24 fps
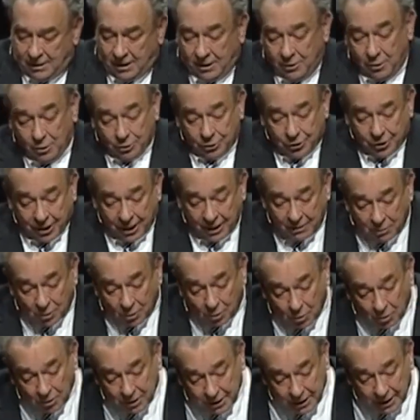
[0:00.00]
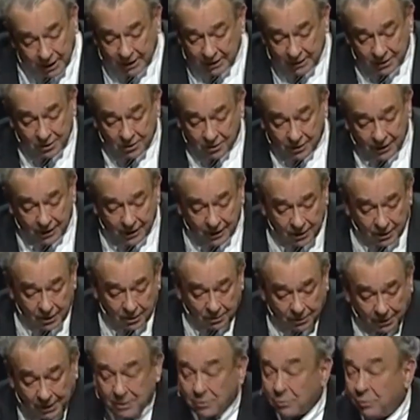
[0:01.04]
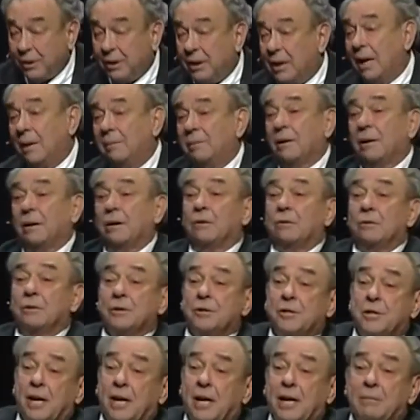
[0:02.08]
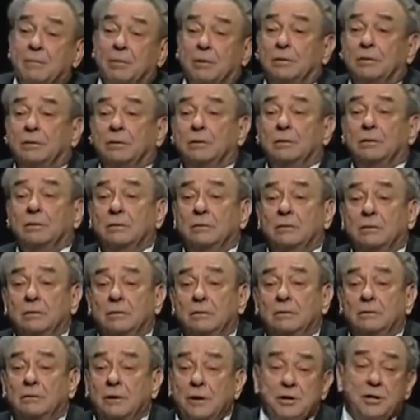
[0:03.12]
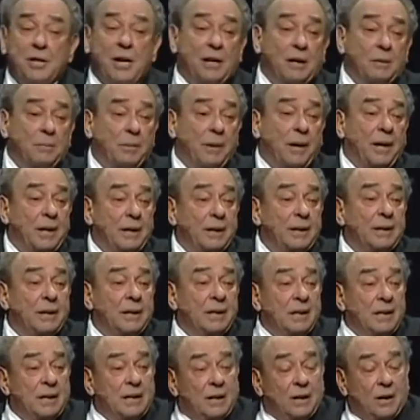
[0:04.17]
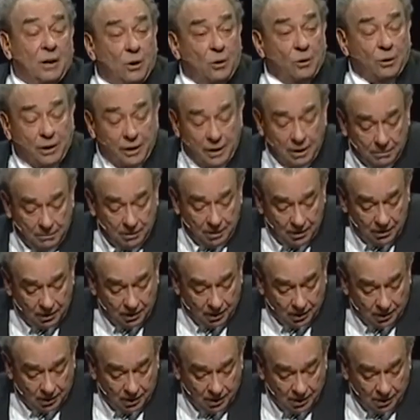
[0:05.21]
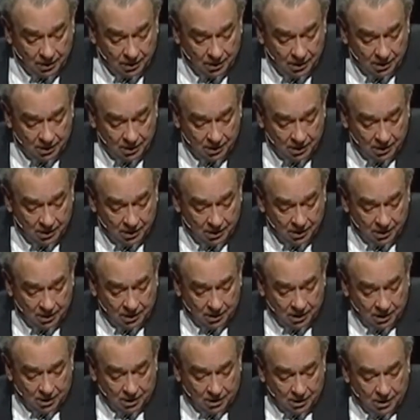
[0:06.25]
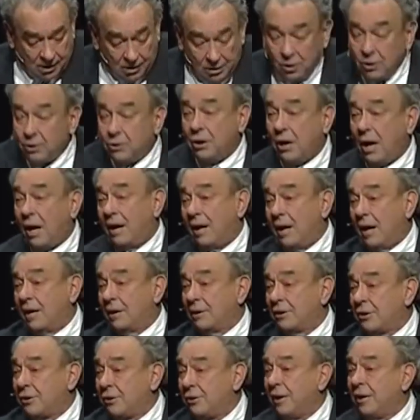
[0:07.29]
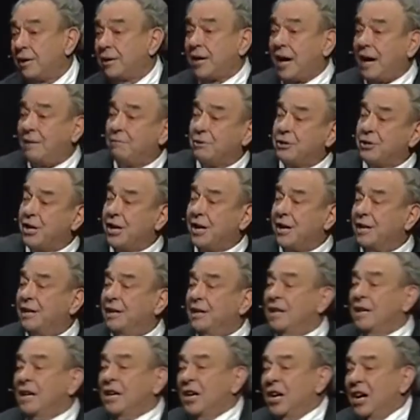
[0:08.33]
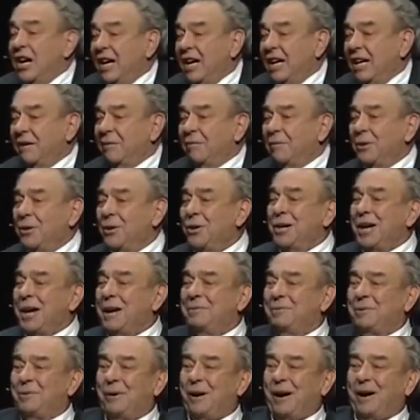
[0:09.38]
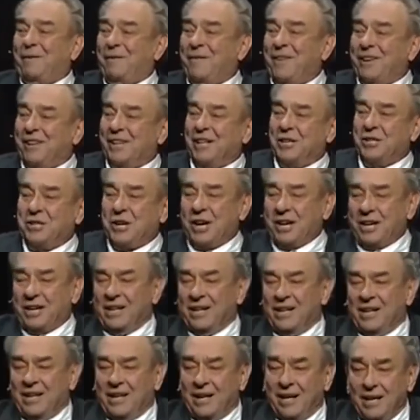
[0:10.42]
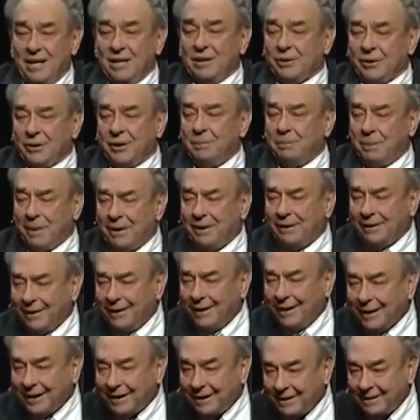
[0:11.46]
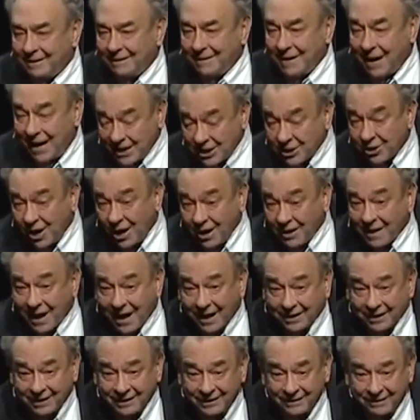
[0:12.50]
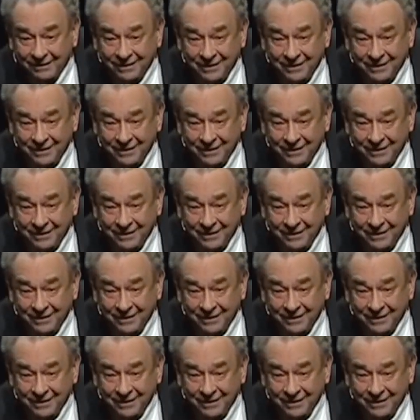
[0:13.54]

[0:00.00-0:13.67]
And you'll say, Well, we ate and drank in your presence. We came to the Lord's table. We celebrated Holy Communion. You taught in our streets. I was there when you came through our village and healed the paralytic. I saw that.